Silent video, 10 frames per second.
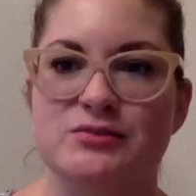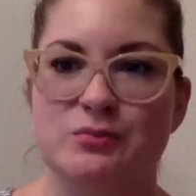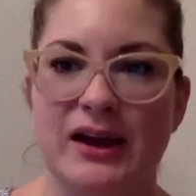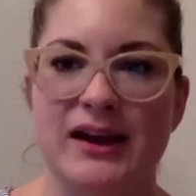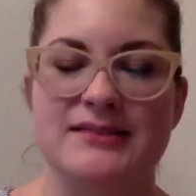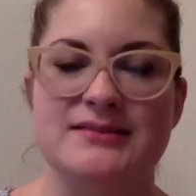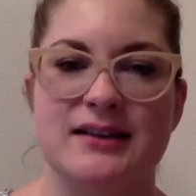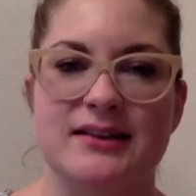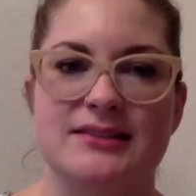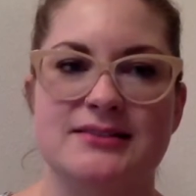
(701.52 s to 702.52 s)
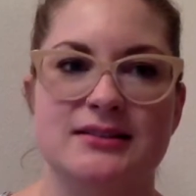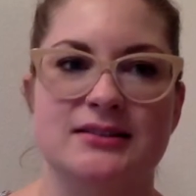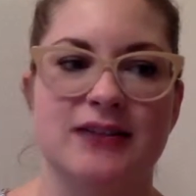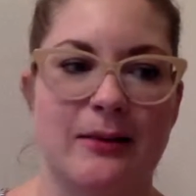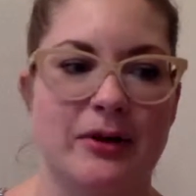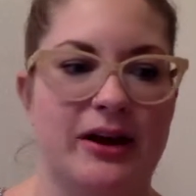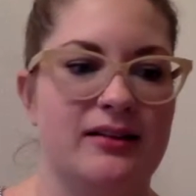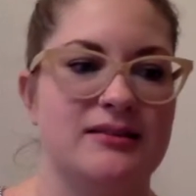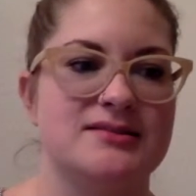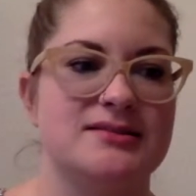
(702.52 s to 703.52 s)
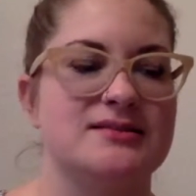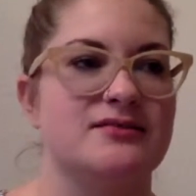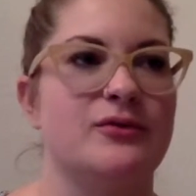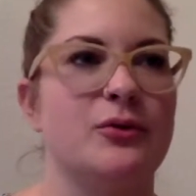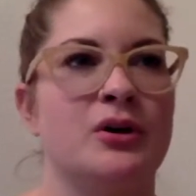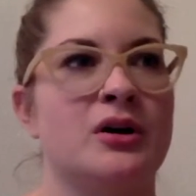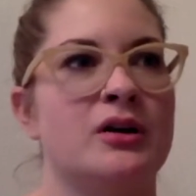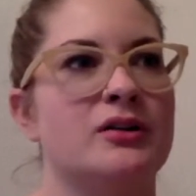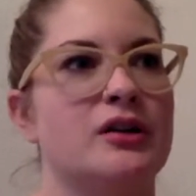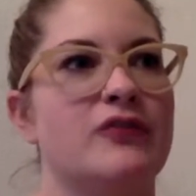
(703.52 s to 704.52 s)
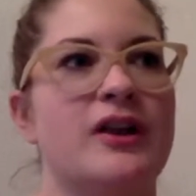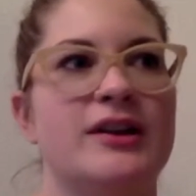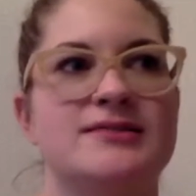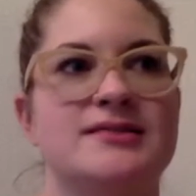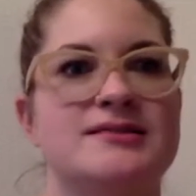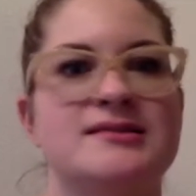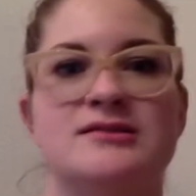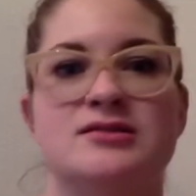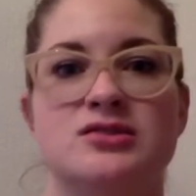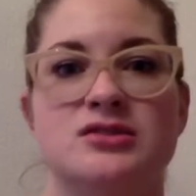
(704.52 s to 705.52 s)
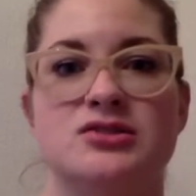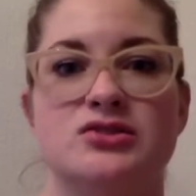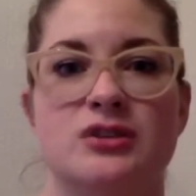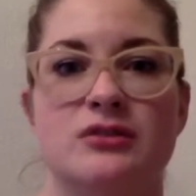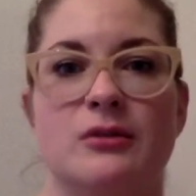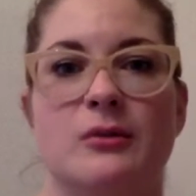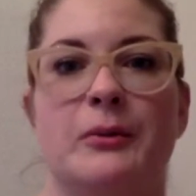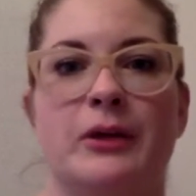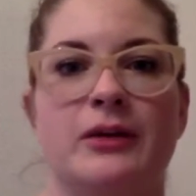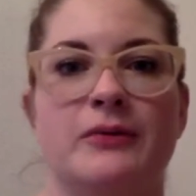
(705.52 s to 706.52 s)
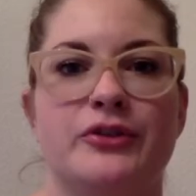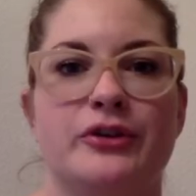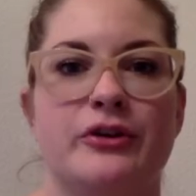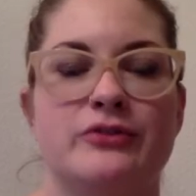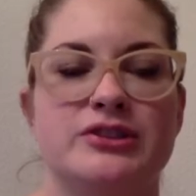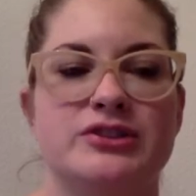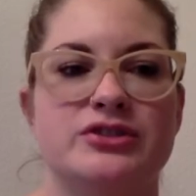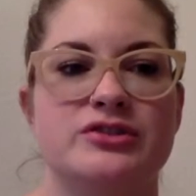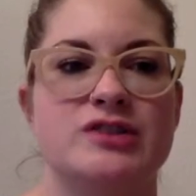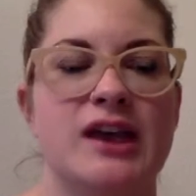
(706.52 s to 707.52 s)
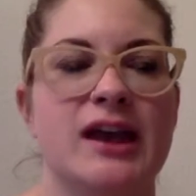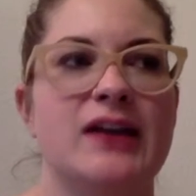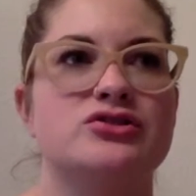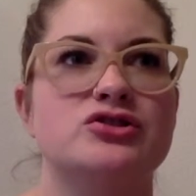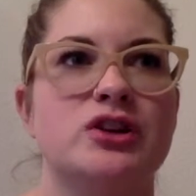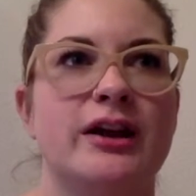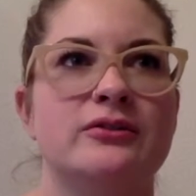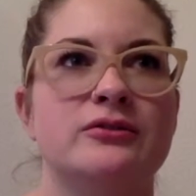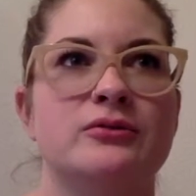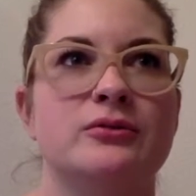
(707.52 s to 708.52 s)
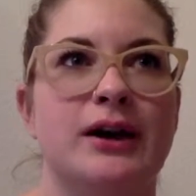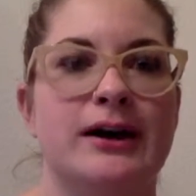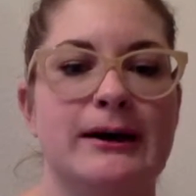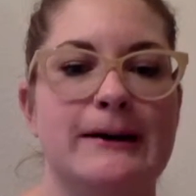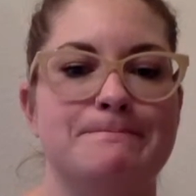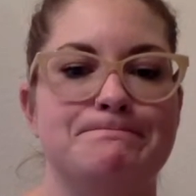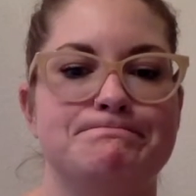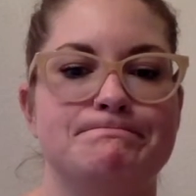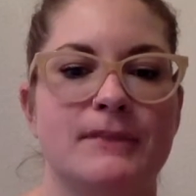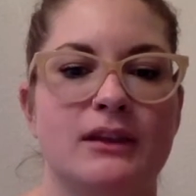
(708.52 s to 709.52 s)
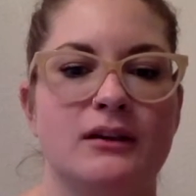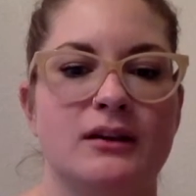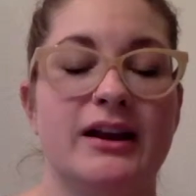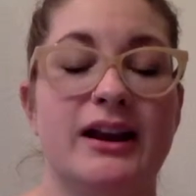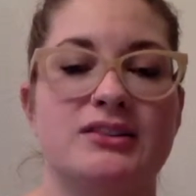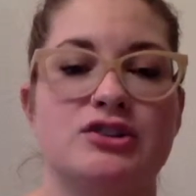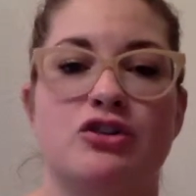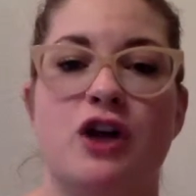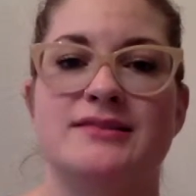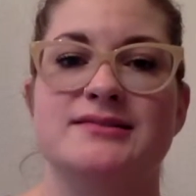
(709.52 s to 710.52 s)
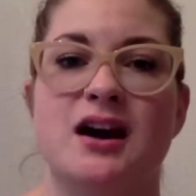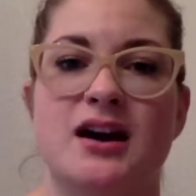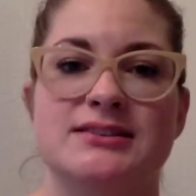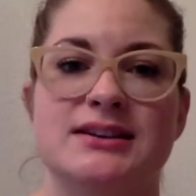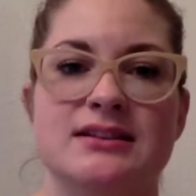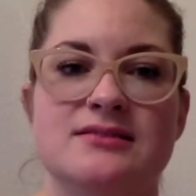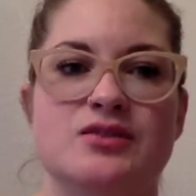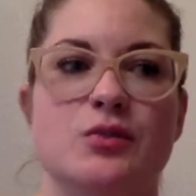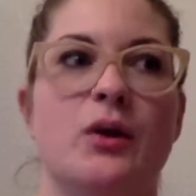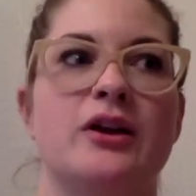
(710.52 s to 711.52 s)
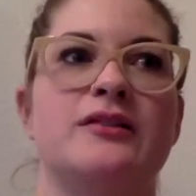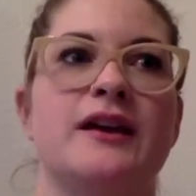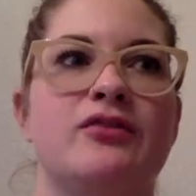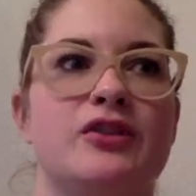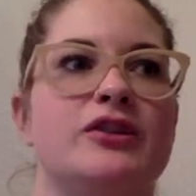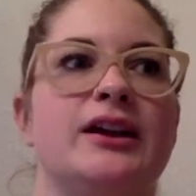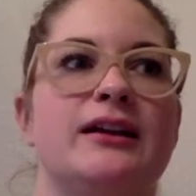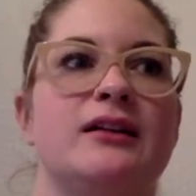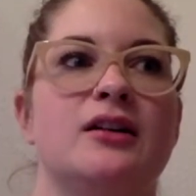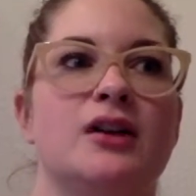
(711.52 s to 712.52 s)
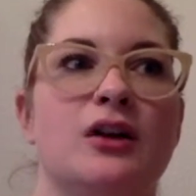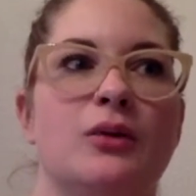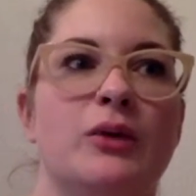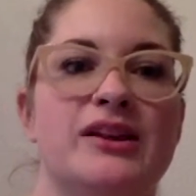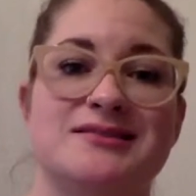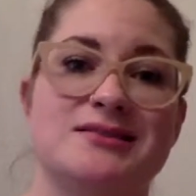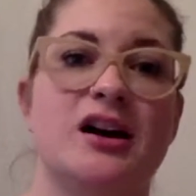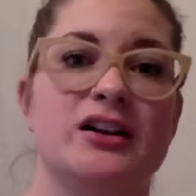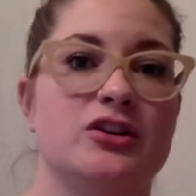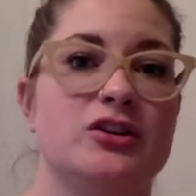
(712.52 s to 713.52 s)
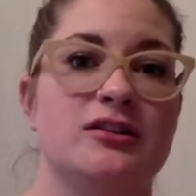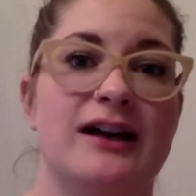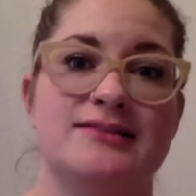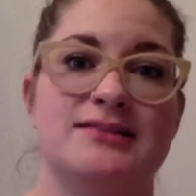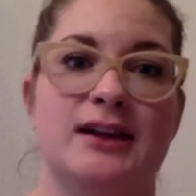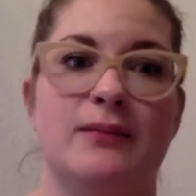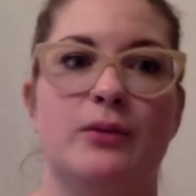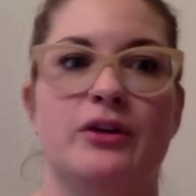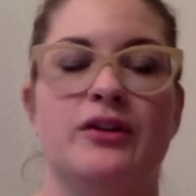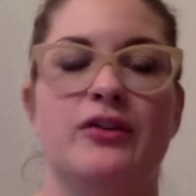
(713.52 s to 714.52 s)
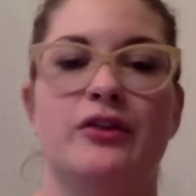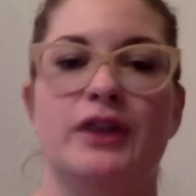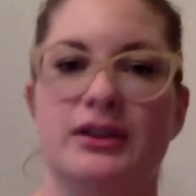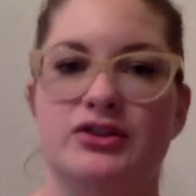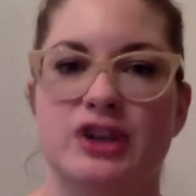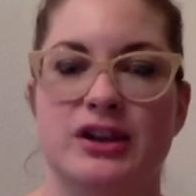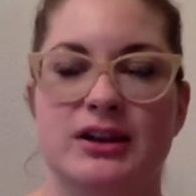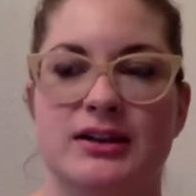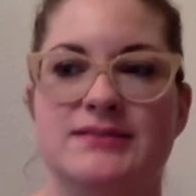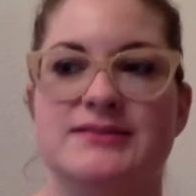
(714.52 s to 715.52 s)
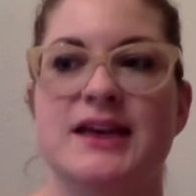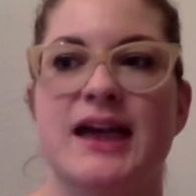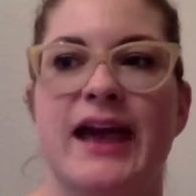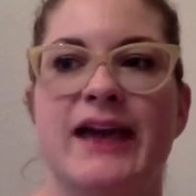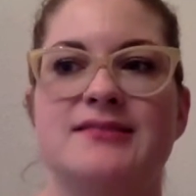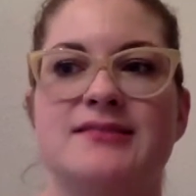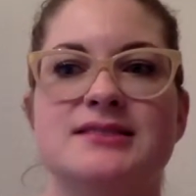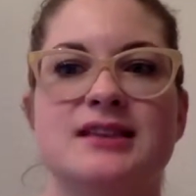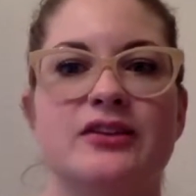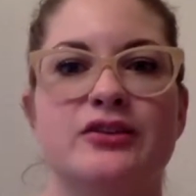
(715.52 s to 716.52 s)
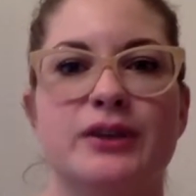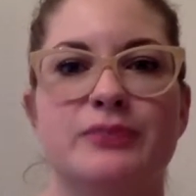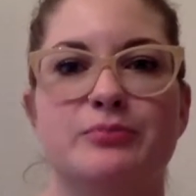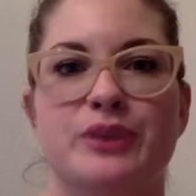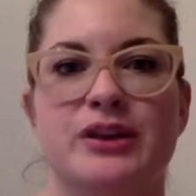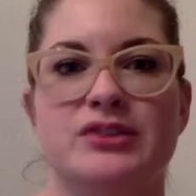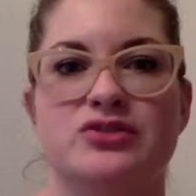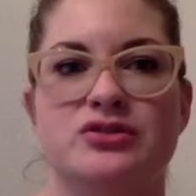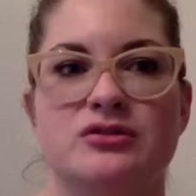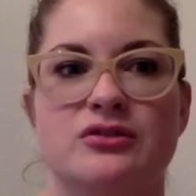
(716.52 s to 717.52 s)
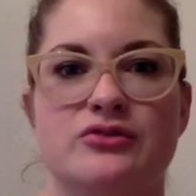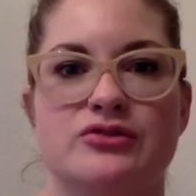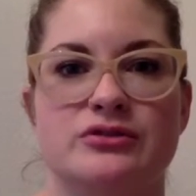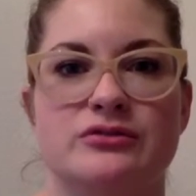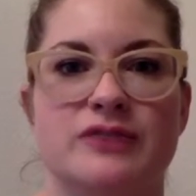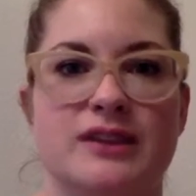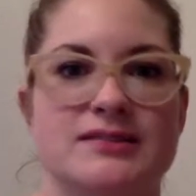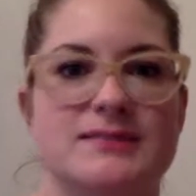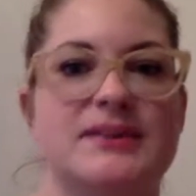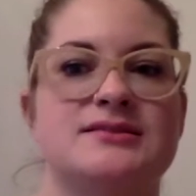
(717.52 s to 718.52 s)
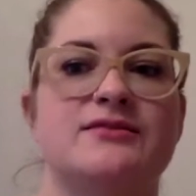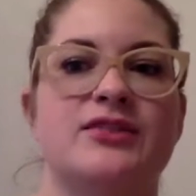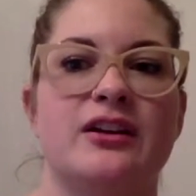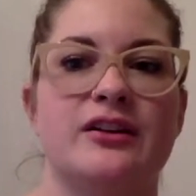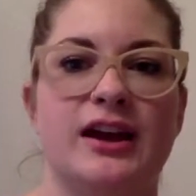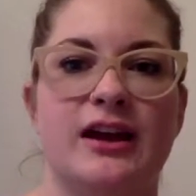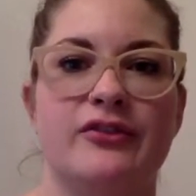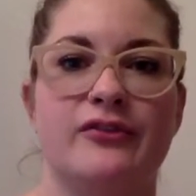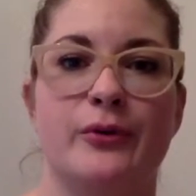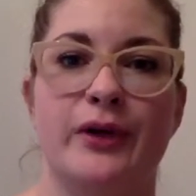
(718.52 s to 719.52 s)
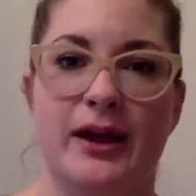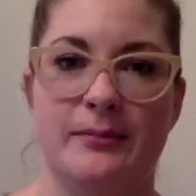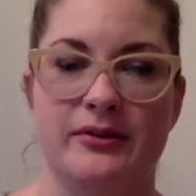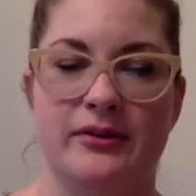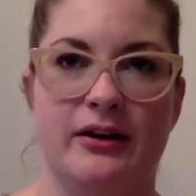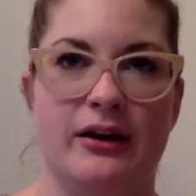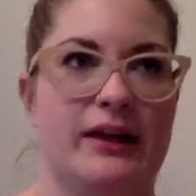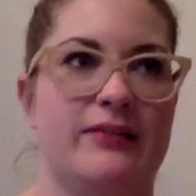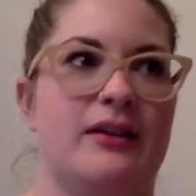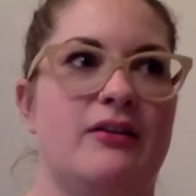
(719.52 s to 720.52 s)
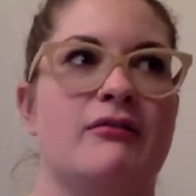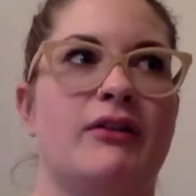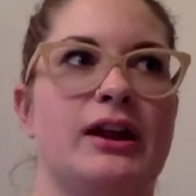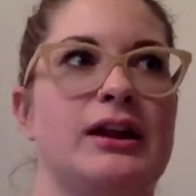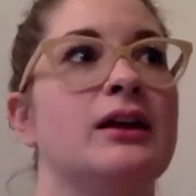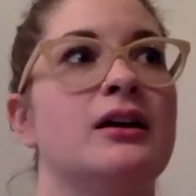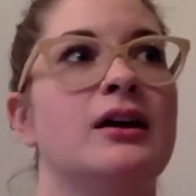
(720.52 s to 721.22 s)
ways, I think, to collaborate, and this is for your phonics lessons and just in general when working with your co-teachers, is try to connect across content. So what are they learning when it's not your class time? What are they learning in Chinese? And see how you can bridge those two things, because if they already have the vocabulary and they already